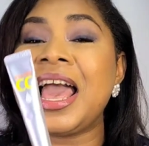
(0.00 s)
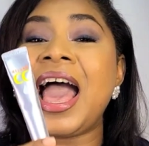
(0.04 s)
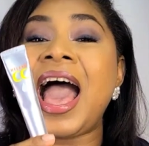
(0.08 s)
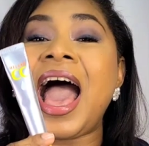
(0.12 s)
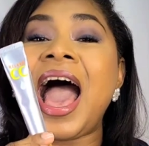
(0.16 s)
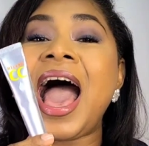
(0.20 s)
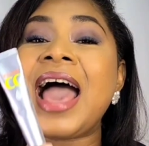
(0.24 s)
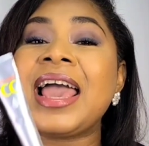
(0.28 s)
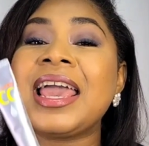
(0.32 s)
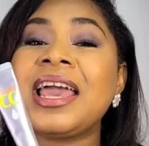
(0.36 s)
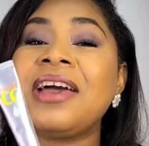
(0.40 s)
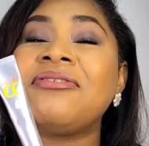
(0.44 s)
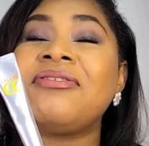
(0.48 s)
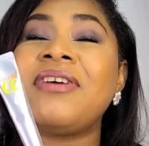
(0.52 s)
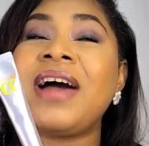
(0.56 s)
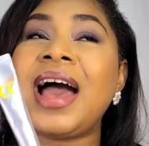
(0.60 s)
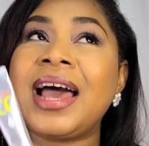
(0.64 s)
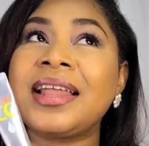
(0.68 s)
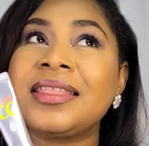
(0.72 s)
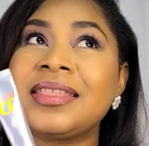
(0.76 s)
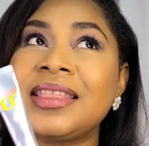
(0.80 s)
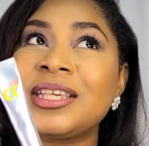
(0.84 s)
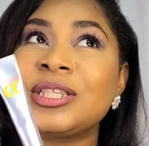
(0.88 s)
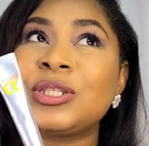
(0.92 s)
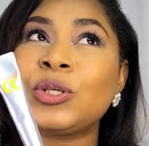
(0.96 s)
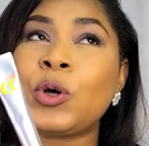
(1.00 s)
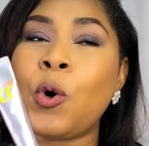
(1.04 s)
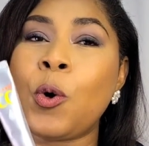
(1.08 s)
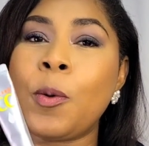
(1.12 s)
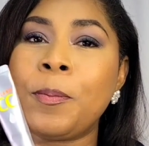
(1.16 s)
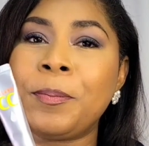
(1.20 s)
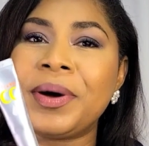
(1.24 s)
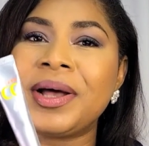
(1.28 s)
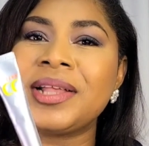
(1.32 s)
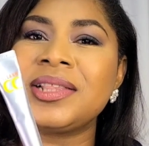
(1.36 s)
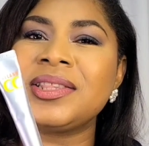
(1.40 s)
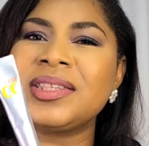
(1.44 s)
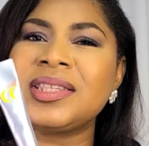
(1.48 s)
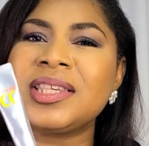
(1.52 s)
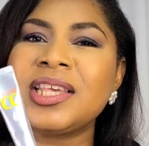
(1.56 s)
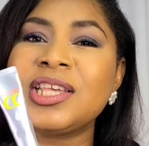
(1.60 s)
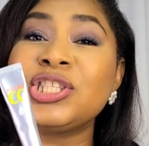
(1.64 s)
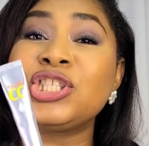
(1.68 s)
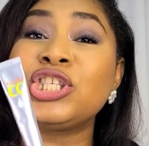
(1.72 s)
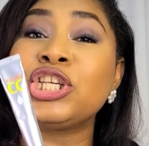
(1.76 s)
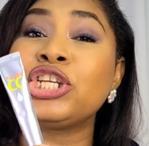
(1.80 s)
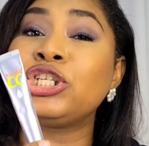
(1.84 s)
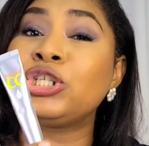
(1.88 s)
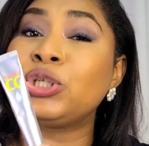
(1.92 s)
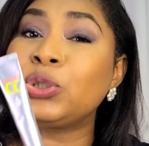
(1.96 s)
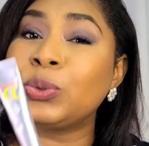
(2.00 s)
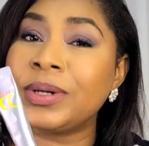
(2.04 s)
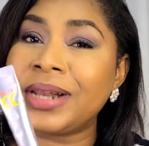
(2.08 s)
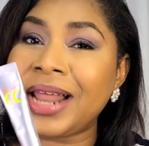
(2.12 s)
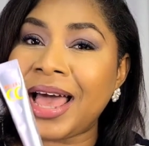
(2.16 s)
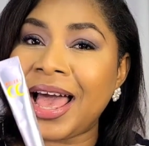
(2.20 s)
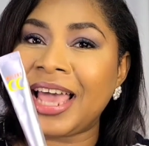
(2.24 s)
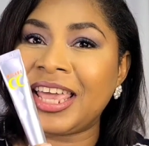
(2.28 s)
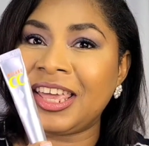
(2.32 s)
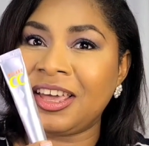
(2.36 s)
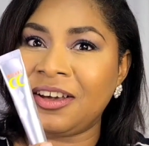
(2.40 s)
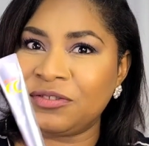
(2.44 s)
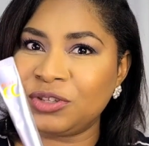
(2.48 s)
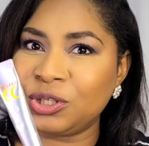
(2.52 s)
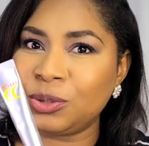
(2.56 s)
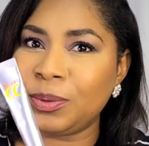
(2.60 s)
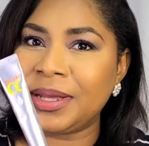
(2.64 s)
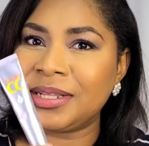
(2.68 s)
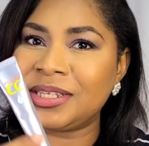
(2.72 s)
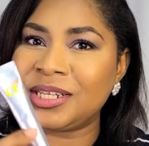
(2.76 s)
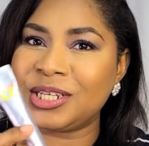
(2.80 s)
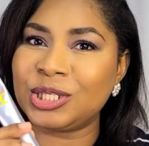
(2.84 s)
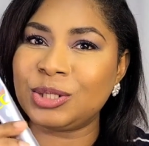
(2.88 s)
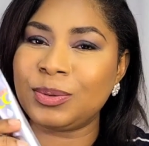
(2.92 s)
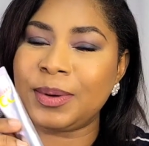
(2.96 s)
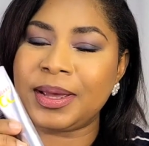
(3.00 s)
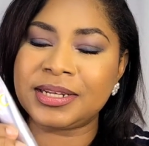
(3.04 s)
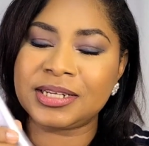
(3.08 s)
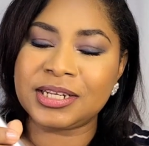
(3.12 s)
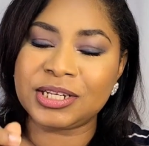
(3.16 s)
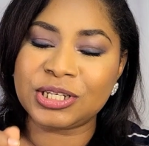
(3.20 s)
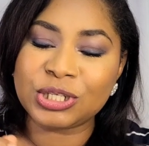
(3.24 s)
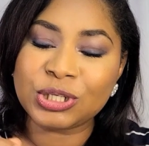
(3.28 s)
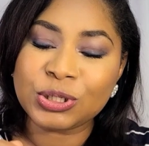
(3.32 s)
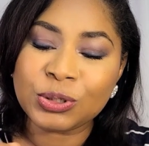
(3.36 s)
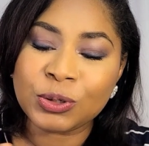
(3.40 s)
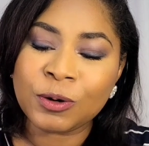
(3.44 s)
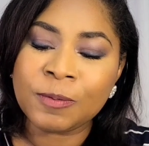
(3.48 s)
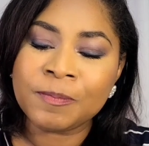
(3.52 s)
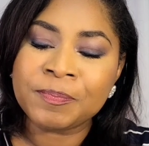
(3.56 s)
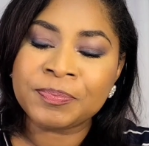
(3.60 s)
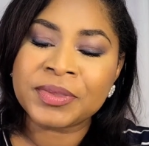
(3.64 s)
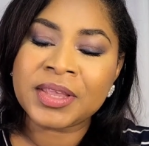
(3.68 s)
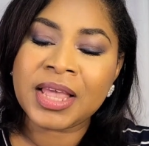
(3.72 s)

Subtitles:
I have had this open since July of 2022,